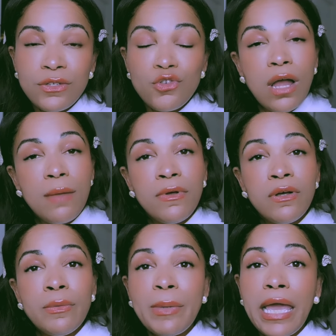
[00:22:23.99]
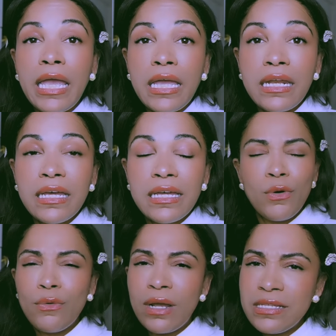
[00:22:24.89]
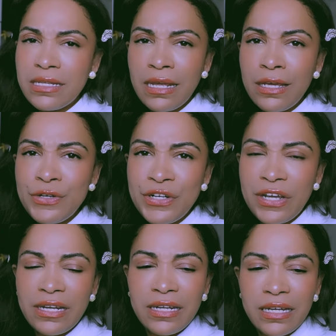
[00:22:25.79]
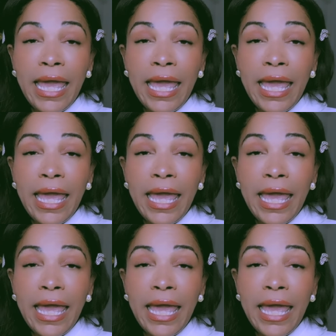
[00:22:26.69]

trouble, pain, procrastination,